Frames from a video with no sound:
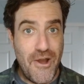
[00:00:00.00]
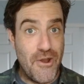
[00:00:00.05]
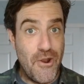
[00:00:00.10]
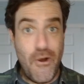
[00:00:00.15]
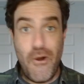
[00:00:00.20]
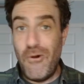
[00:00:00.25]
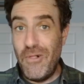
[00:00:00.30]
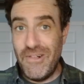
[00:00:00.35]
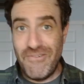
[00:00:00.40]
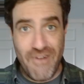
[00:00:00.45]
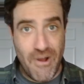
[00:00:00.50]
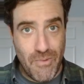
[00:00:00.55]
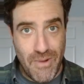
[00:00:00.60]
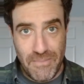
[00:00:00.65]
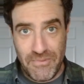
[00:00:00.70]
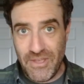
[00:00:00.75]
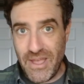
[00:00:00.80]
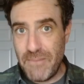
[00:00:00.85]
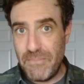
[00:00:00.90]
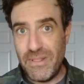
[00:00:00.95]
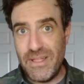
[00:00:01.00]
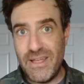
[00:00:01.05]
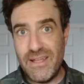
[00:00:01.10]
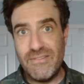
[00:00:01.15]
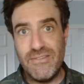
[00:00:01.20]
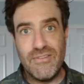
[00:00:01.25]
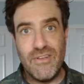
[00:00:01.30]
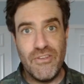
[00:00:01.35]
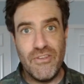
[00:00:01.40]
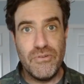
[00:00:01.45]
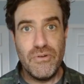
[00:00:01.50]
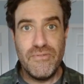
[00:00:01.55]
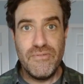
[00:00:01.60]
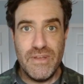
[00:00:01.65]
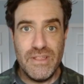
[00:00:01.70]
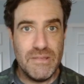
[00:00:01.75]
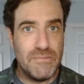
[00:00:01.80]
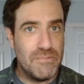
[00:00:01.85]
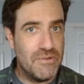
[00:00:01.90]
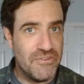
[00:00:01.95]
on all of our website plans. It's also
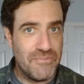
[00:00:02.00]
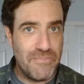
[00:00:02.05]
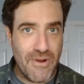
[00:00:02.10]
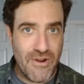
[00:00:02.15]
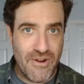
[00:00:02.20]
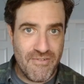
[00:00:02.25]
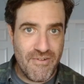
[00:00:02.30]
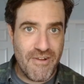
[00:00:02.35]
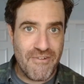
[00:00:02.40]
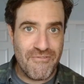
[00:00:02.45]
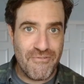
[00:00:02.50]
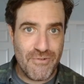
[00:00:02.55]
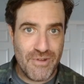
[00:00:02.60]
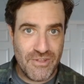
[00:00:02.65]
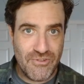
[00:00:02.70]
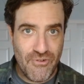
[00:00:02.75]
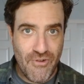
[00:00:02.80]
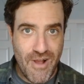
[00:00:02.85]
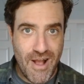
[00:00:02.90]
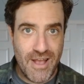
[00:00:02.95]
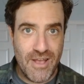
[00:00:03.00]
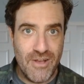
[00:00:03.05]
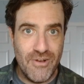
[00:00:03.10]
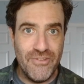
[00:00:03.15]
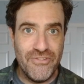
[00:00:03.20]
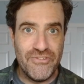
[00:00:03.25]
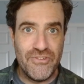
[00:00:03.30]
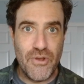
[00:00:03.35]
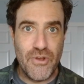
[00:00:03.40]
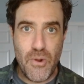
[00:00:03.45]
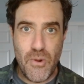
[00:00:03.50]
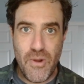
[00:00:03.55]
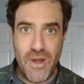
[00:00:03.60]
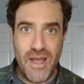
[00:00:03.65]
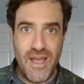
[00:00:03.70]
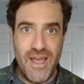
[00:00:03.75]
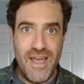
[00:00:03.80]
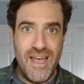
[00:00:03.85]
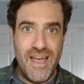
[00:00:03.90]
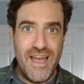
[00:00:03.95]
available as part of our free trial.
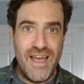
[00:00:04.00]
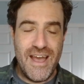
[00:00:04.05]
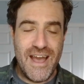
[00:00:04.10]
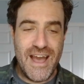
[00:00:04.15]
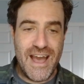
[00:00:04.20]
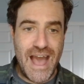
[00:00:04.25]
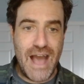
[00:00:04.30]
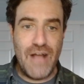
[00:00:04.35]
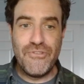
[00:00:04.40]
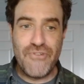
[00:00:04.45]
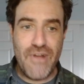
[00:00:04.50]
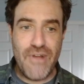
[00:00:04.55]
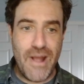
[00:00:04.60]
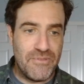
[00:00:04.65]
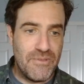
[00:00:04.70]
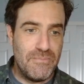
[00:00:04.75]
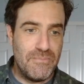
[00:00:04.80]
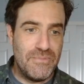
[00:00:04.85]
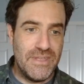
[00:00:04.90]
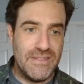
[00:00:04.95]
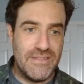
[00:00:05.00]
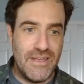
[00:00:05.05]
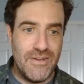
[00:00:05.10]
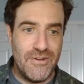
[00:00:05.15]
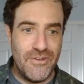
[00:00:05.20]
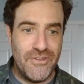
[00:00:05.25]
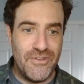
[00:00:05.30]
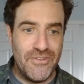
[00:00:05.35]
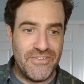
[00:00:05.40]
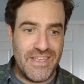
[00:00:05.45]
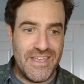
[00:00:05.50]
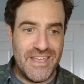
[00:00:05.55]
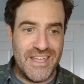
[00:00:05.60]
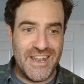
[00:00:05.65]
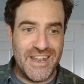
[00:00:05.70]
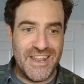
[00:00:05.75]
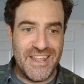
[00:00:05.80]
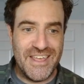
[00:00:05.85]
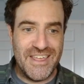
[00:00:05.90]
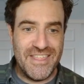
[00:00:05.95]
So I'll drop some details
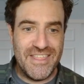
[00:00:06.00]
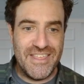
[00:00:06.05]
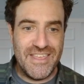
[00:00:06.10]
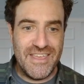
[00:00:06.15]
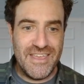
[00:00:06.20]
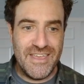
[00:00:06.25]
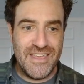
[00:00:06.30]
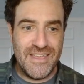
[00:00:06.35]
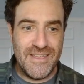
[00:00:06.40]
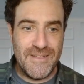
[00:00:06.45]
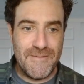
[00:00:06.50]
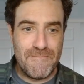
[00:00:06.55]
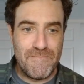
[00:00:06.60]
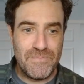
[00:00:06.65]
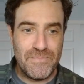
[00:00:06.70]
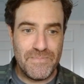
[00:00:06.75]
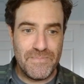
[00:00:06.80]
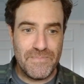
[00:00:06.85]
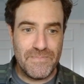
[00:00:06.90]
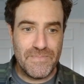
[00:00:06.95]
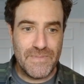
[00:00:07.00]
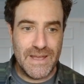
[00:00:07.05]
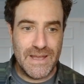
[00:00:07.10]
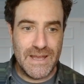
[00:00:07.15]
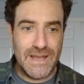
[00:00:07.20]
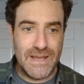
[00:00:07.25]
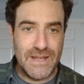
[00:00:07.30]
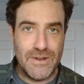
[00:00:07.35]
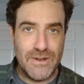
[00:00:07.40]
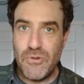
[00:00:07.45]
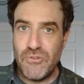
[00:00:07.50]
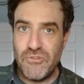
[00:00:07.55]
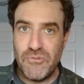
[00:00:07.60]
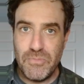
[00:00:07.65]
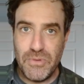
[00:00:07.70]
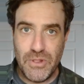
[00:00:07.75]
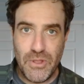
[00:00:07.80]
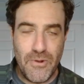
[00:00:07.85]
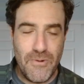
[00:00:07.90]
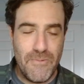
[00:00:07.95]
in the
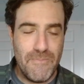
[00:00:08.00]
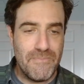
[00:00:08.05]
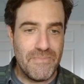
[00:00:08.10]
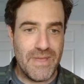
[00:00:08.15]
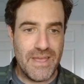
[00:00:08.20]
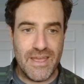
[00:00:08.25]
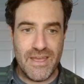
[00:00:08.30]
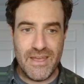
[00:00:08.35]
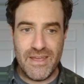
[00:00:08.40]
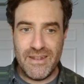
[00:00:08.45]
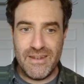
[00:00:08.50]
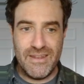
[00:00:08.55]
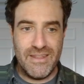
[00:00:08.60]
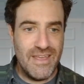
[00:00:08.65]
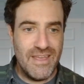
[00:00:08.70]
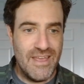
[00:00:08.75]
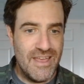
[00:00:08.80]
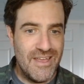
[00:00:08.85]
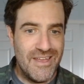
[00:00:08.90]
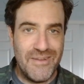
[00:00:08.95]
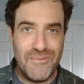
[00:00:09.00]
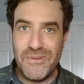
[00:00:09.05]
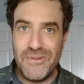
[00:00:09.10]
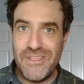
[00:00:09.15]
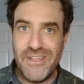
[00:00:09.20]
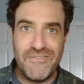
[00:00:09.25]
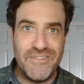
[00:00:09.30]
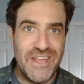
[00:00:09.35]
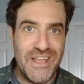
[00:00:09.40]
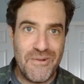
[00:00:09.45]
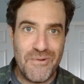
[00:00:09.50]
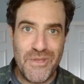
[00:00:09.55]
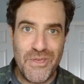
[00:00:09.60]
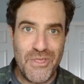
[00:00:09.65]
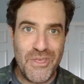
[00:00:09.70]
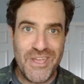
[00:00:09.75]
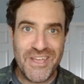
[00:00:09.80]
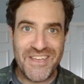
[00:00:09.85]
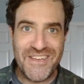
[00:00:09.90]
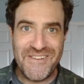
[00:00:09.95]
notes below and would love to hear what
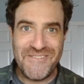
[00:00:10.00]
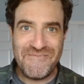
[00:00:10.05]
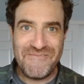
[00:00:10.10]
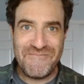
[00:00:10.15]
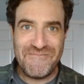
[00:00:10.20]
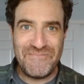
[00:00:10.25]
you think.